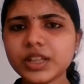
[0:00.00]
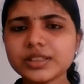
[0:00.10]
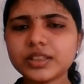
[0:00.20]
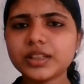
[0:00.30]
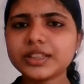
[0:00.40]

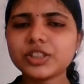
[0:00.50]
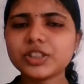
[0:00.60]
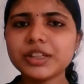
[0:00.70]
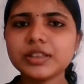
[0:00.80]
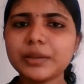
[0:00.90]
Yes,
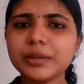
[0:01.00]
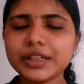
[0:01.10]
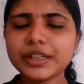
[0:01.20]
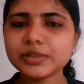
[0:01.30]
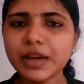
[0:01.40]
HTML is
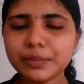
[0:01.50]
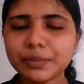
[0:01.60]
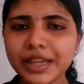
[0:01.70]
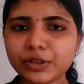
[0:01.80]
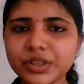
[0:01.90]
hypertext
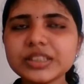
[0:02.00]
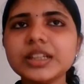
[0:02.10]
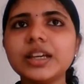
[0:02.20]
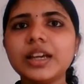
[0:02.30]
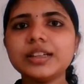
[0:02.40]
markup
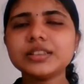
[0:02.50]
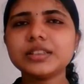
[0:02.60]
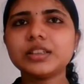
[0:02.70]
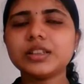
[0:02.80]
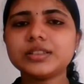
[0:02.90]
language.
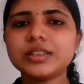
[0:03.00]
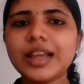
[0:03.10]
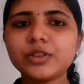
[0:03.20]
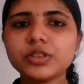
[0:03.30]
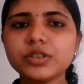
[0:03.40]
It's
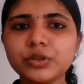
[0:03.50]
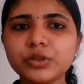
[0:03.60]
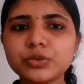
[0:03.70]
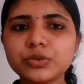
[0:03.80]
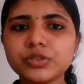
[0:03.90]
a language
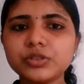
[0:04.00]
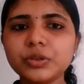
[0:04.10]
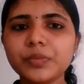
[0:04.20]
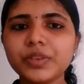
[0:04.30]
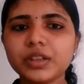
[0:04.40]
that used in
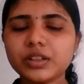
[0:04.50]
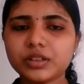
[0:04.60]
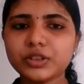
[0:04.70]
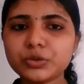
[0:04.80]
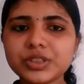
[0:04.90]

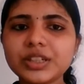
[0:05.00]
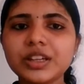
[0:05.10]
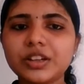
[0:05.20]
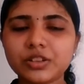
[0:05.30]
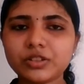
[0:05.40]

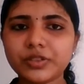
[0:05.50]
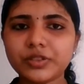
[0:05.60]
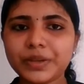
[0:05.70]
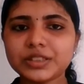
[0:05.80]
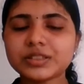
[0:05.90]

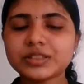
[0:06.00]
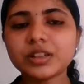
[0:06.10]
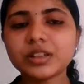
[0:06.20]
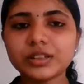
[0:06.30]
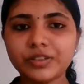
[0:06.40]
web pages,
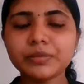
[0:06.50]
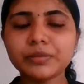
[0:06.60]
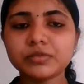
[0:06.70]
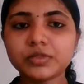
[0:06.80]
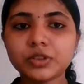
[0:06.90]

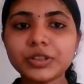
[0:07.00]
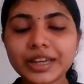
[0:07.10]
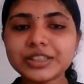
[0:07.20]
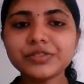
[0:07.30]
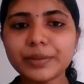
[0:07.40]
developing or
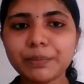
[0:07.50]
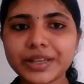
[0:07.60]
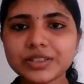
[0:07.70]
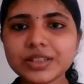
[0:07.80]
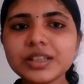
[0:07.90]
creating
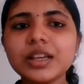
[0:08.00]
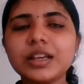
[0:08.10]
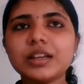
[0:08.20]
web pages,